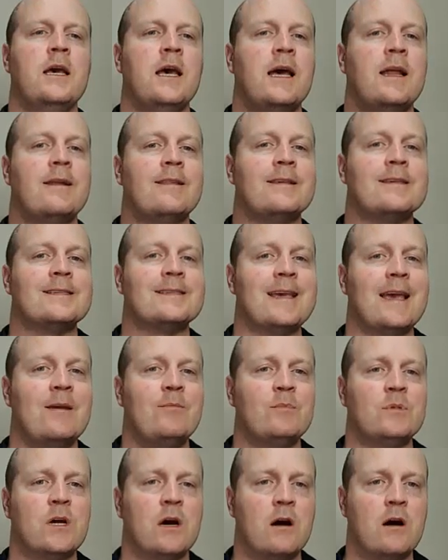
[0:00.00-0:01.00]
And at the
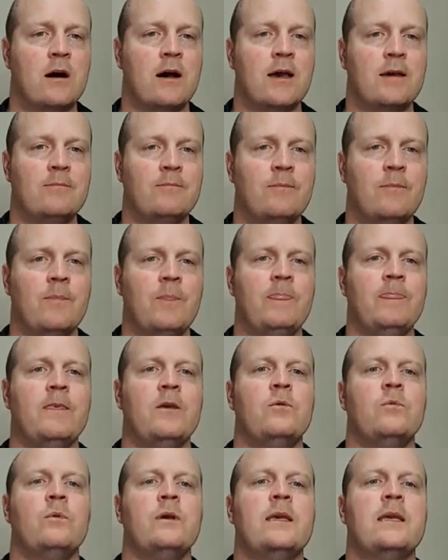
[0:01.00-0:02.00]
same time,
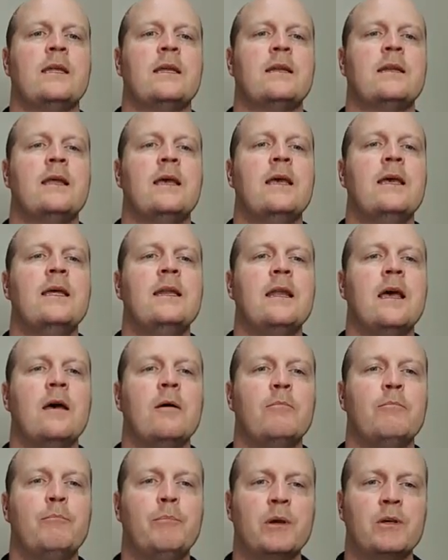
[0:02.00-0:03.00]
we get an
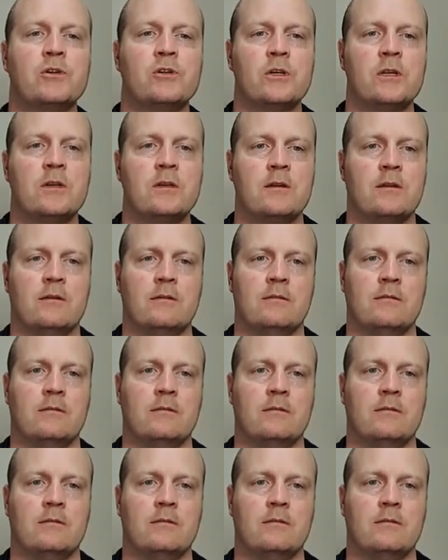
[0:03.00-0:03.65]
inhibition